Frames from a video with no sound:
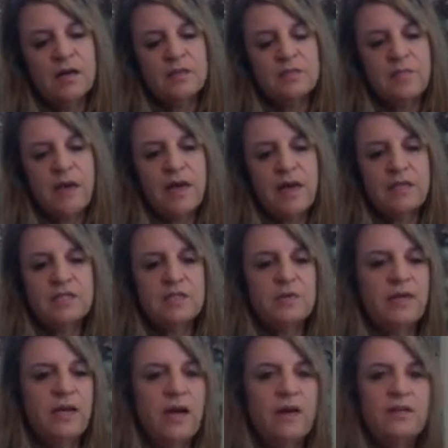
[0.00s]

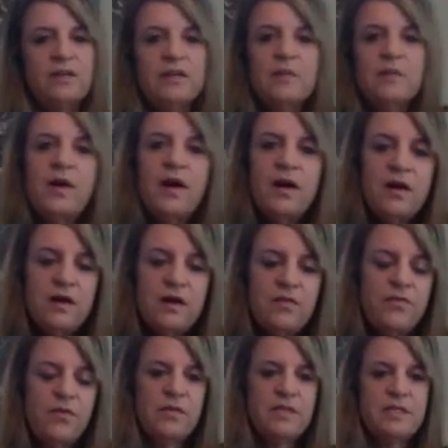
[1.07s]
sponsoring Art in the Park
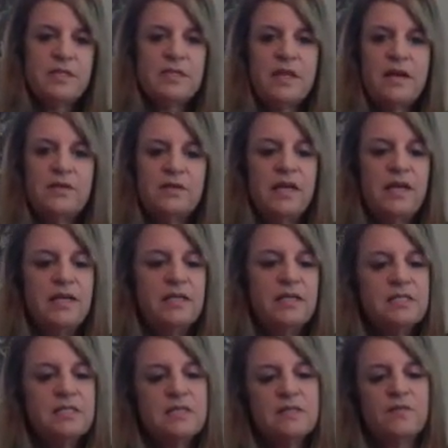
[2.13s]
4th
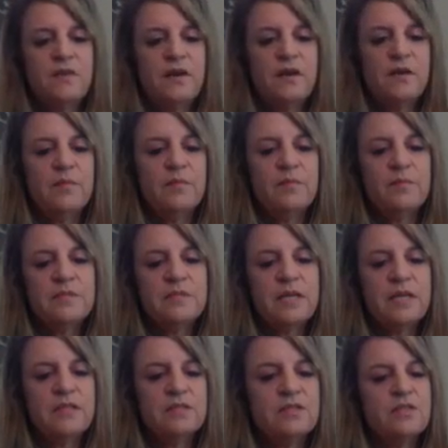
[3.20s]
Saturdays from
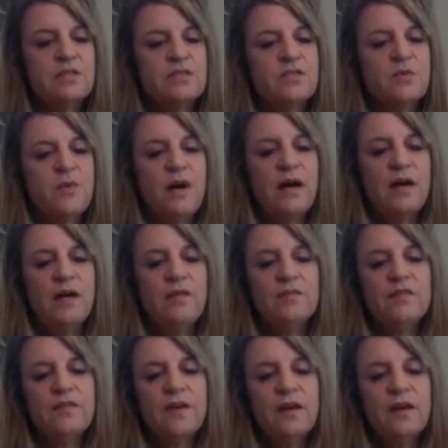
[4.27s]
10 to 12.